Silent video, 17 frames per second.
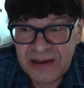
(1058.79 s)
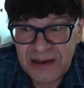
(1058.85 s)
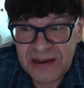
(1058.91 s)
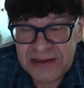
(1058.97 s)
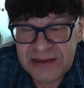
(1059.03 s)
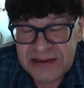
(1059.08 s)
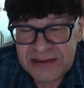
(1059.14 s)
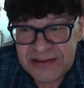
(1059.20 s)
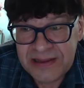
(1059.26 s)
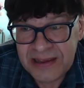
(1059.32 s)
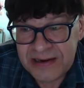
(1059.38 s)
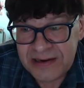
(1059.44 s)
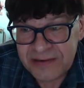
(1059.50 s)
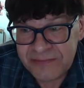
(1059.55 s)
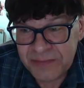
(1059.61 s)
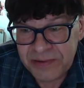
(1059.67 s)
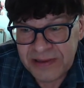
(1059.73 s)
I could get
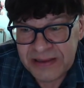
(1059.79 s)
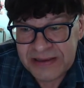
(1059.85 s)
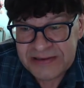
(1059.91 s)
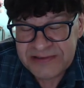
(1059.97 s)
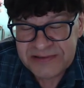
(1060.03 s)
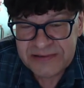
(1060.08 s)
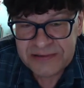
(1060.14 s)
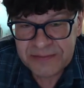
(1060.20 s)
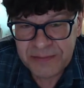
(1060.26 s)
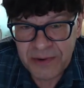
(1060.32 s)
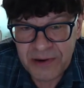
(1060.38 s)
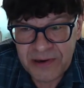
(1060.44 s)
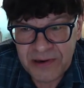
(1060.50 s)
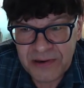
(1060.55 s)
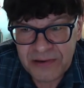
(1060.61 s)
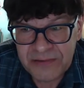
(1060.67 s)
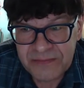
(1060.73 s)
it replaced
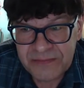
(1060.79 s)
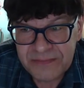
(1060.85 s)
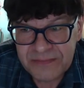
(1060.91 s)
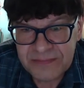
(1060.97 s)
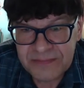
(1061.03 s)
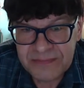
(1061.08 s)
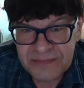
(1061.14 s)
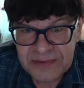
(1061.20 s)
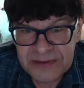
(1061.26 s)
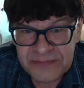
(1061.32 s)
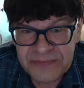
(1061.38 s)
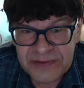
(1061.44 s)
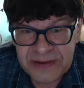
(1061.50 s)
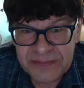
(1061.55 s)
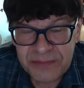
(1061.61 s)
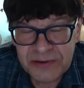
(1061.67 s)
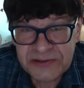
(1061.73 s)
tomorrow if
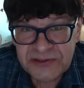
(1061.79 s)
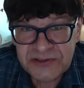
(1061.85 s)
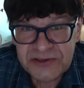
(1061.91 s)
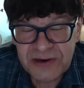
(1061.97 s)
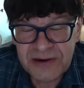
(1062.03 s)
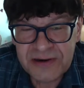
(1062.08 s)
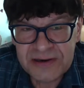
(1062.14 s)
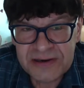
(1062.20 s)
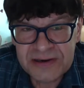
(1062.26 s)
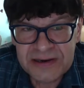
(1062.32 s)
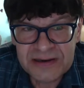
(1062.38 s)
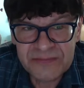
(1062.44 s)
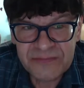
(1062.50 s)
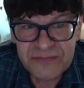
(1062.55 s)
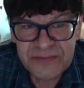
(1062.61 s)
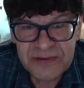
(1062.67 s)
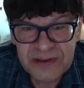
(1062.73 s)
I pushed hard
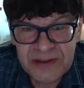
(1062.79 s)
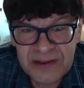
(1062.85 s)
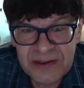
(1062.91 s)
enough.